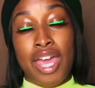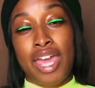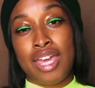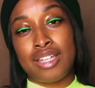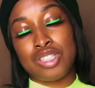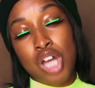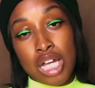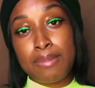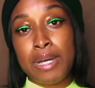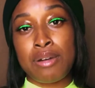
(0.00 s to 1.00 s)
and talk
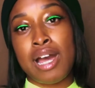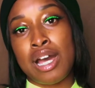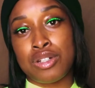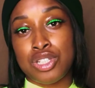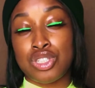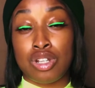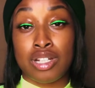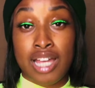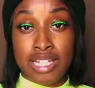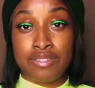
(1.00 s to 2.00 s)
about how to start
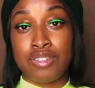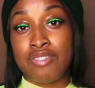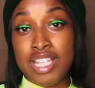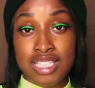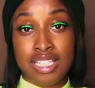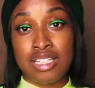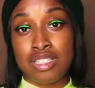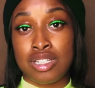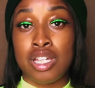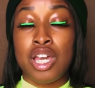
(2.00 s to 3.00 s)
kind of investing
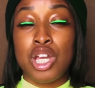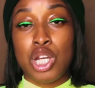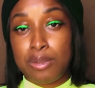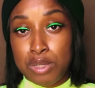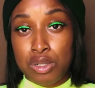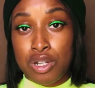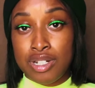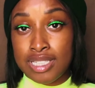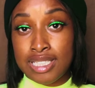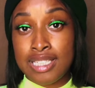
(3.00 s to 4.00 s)
into
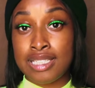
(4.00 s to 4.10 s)
cryptocurrencies.